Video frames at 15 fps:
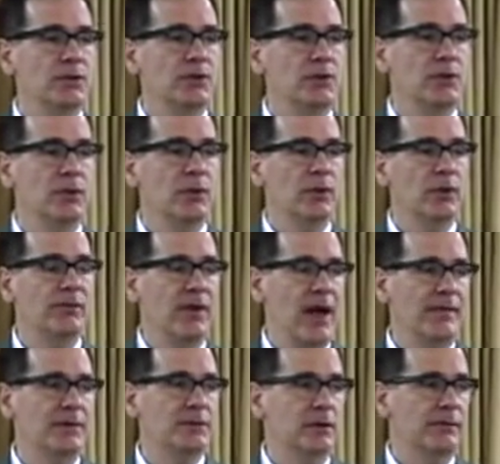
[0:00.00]
to
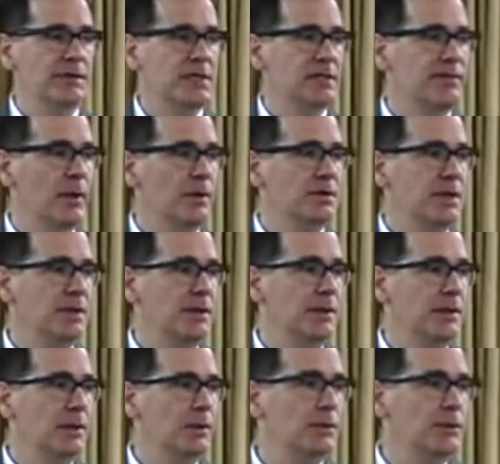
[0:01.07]
provide the services folks need to
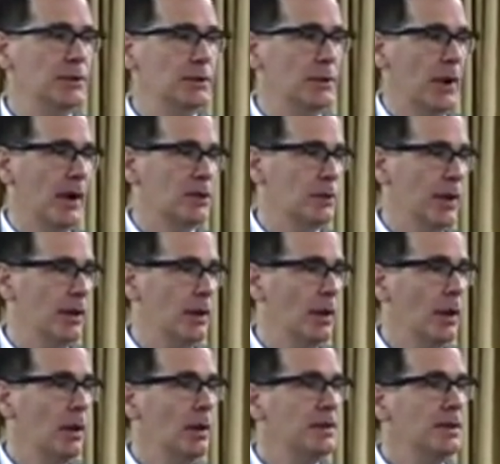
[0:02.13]
do to graduate,
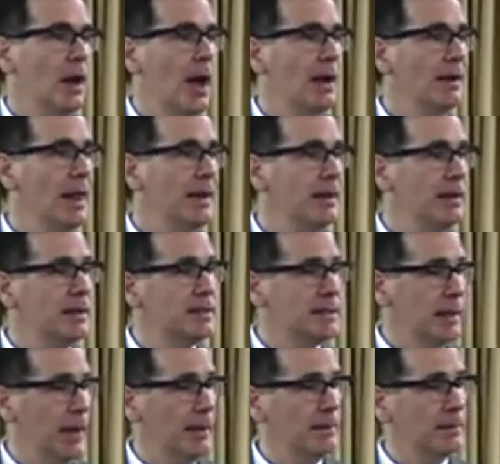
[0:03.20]
not letting it
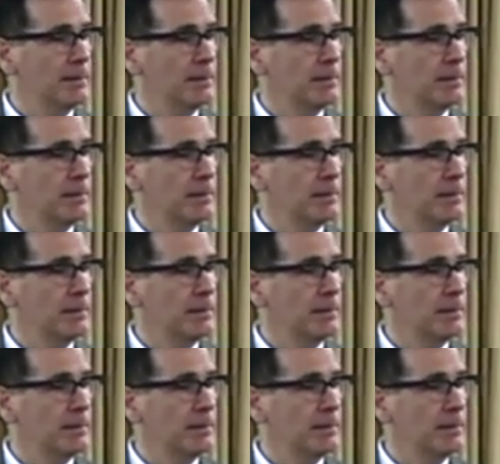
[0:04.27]
slip.